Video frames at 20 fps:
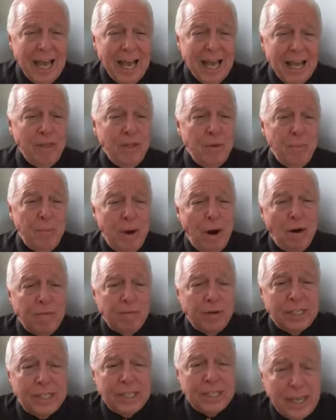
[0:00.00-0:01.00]
And the
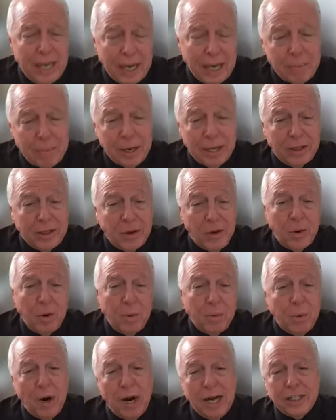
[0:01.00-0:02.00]
marvelous thing about the whole
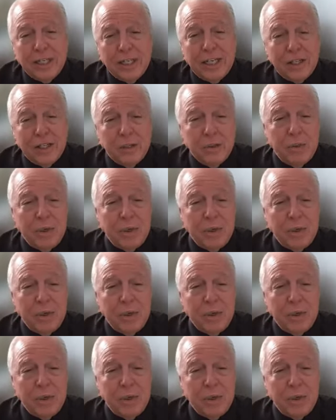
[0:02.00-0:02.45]
process